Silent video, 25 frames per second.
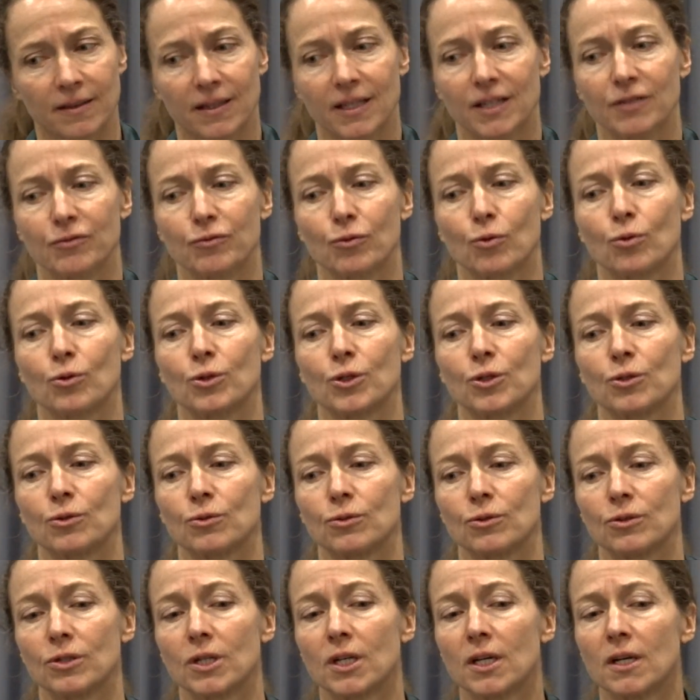and therefore
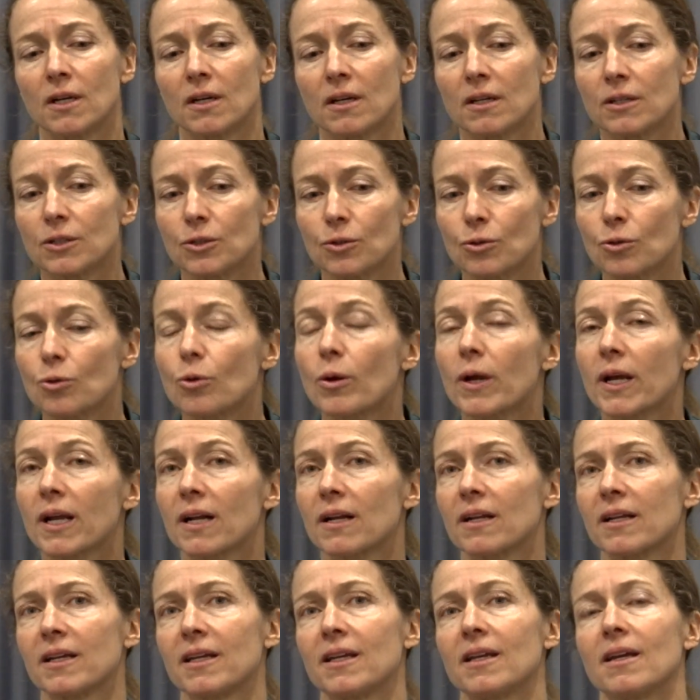you
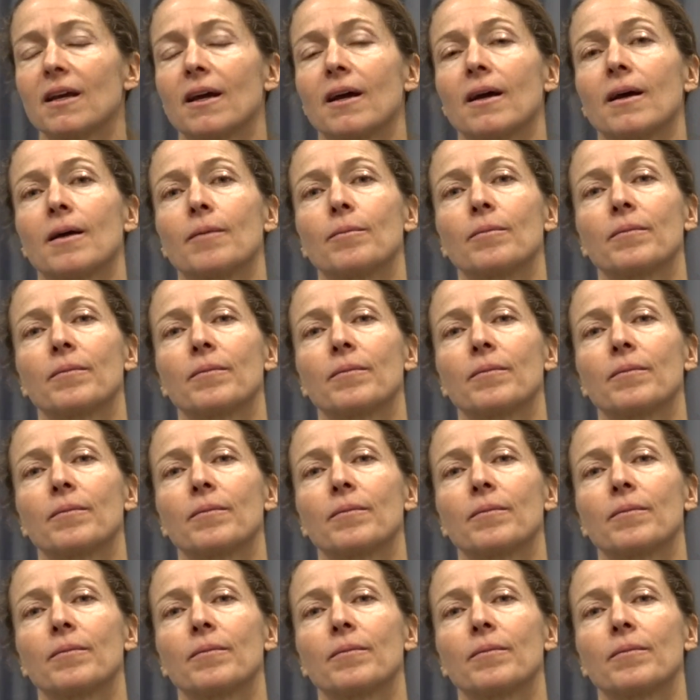quickly